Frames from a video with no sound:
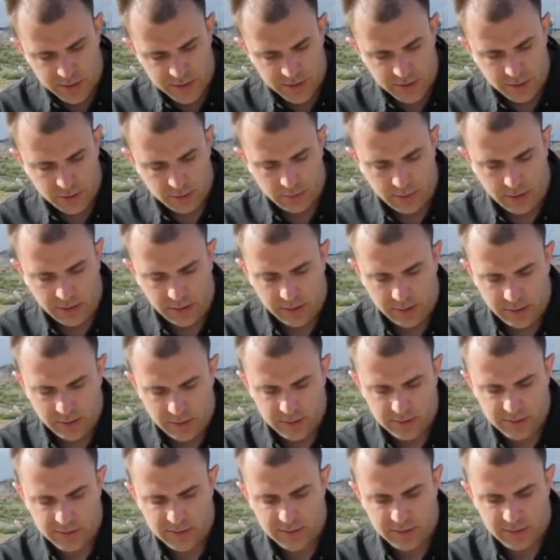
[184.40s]
to any of
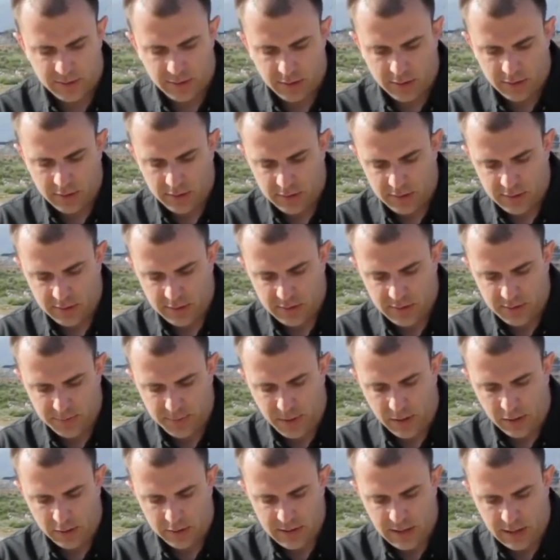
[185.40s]
these
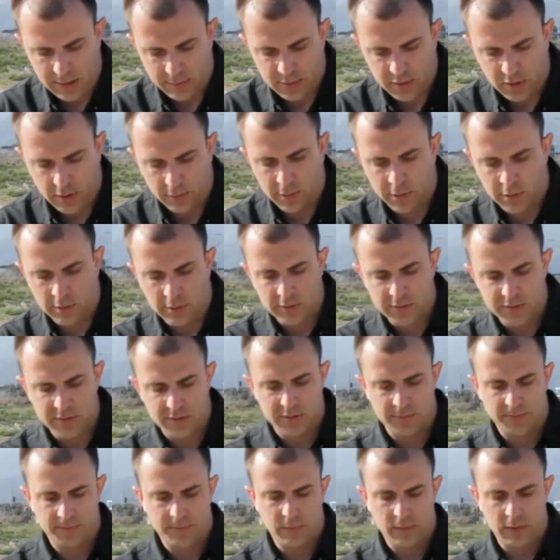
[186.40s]
speaker type terminals,
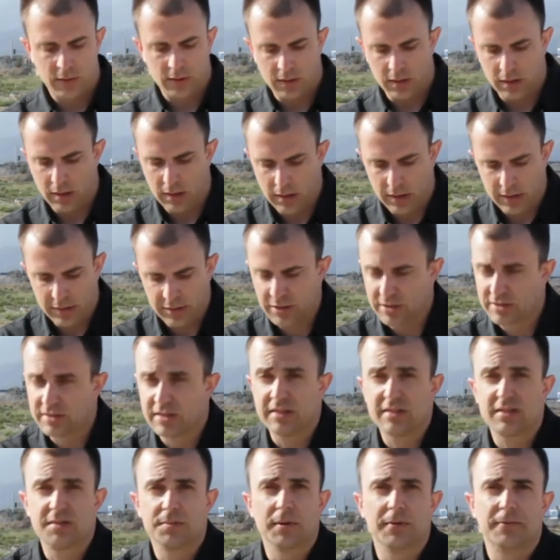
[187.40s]
it just
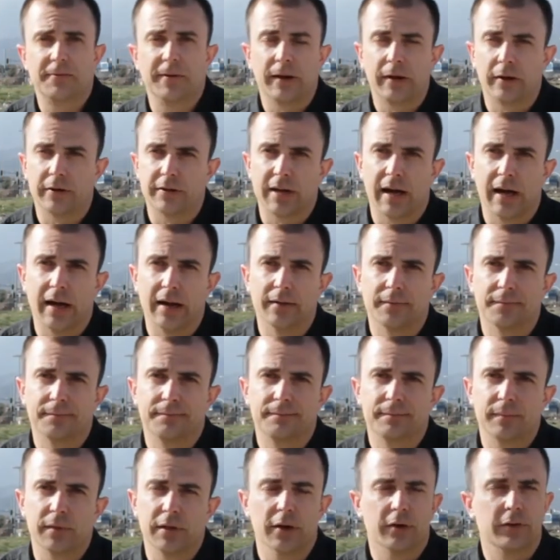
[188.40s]
needs to be finger tight.
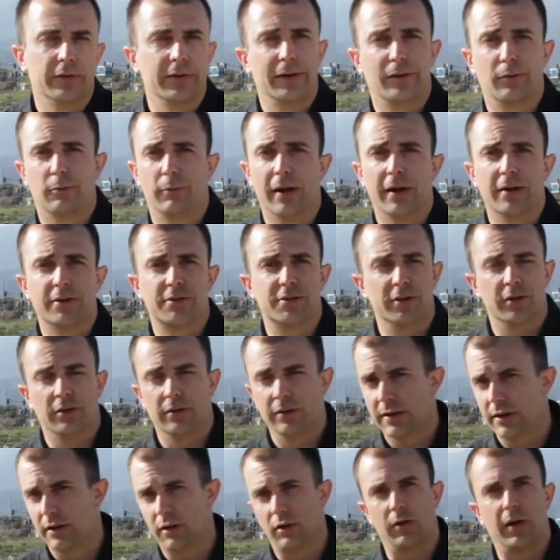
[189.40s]
You don't need a wrench, you don't
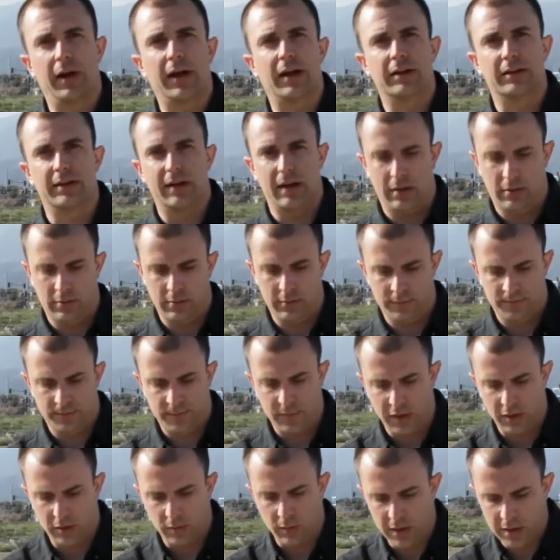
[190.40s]
need to crank it down,
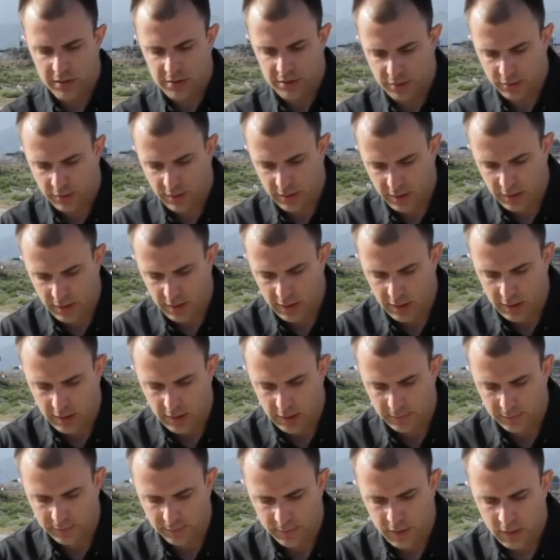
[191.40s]
otherwise you can
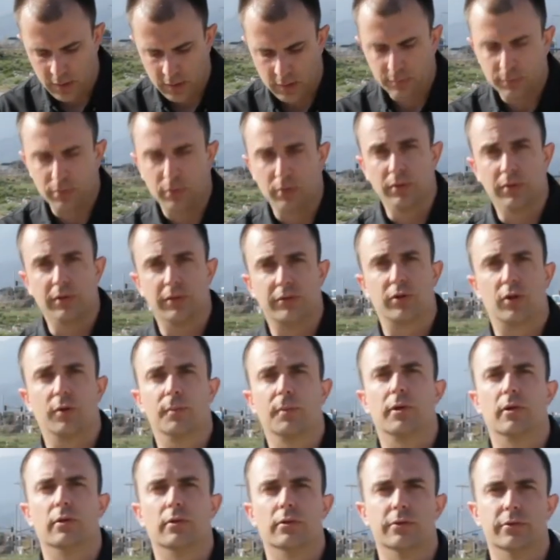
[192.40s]
pull the
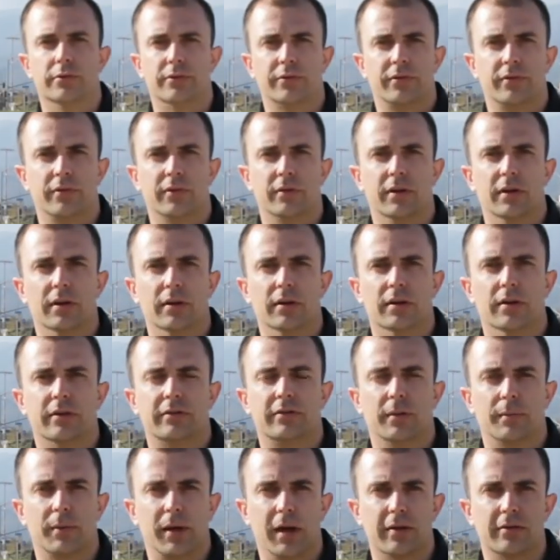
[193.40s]
terminal loose in
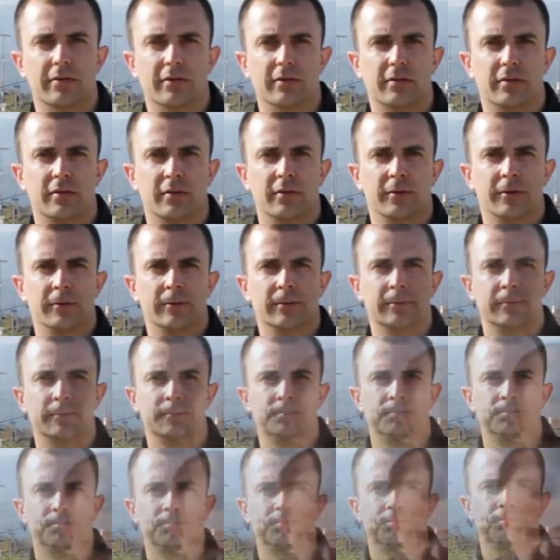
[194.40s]
some cases.
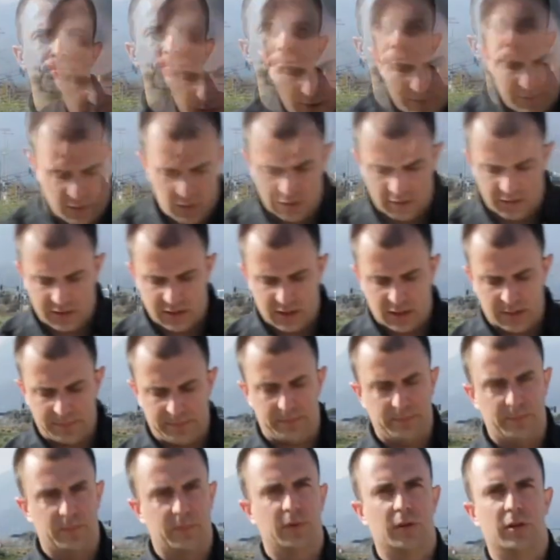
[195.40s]
So once we have it hooked up,
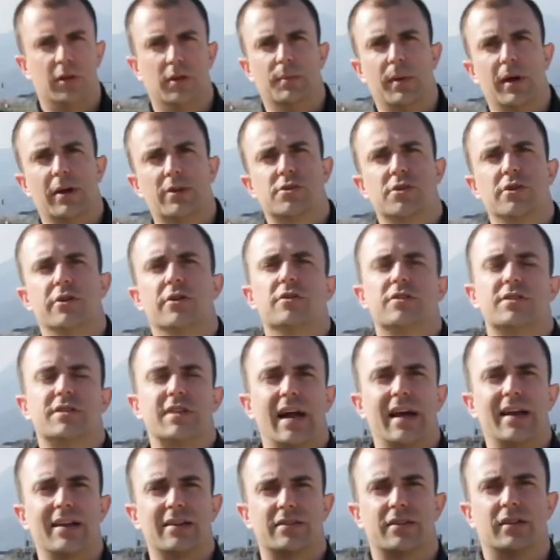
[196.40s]
you make sure your
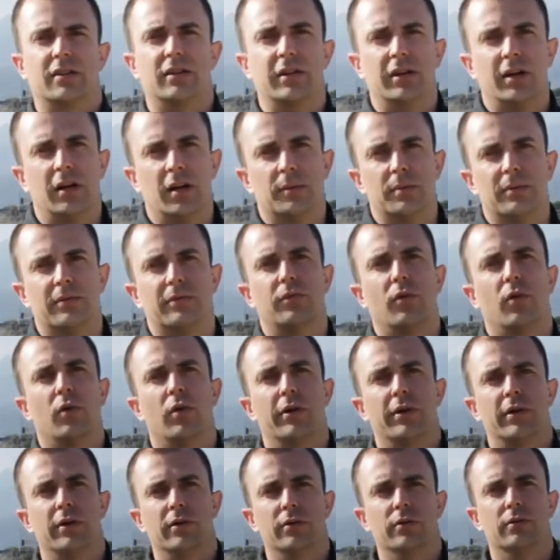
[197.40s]
sight is clear before
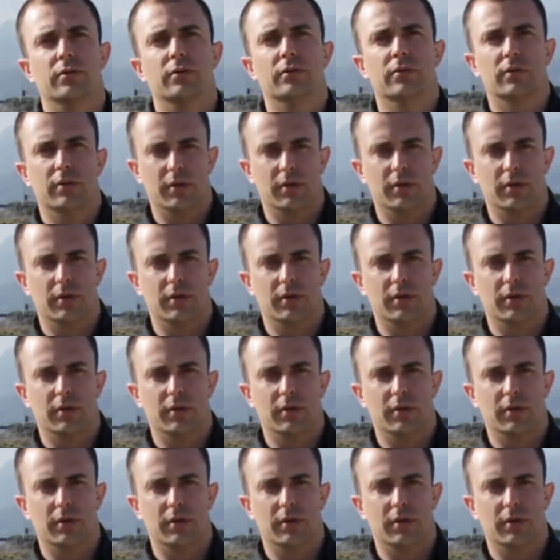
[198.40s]
you,